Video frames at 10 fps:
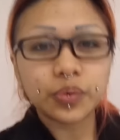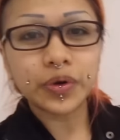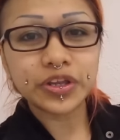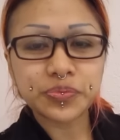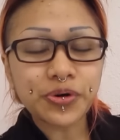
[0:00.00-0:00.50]

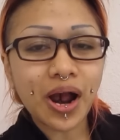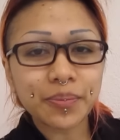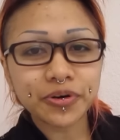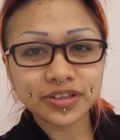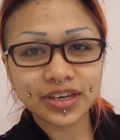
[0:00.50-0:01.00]
When you
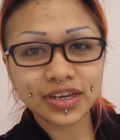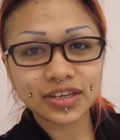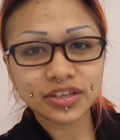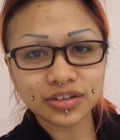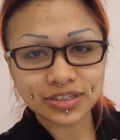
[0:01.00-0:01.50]

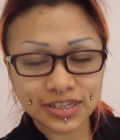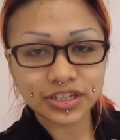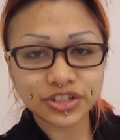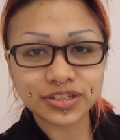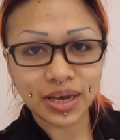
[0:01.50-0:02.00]
properly
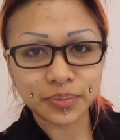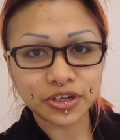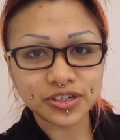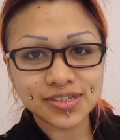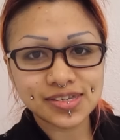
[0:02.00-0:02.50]
clean your
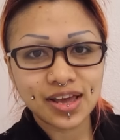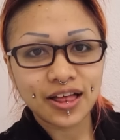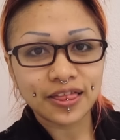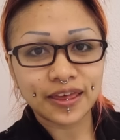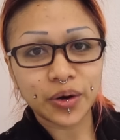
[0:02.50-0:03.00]
diapers,
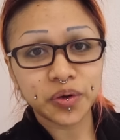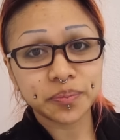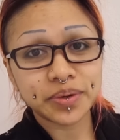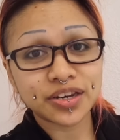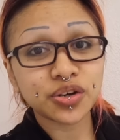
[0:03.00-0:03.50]
there will
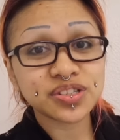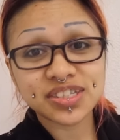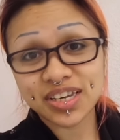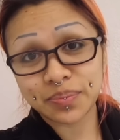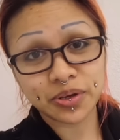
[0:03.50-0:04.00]
be no
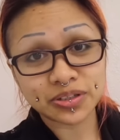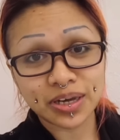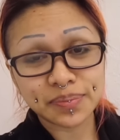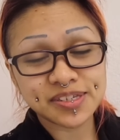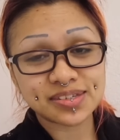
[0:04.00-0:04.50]
stink
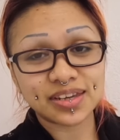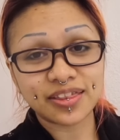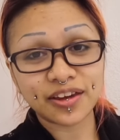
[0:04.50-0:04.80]
buildups.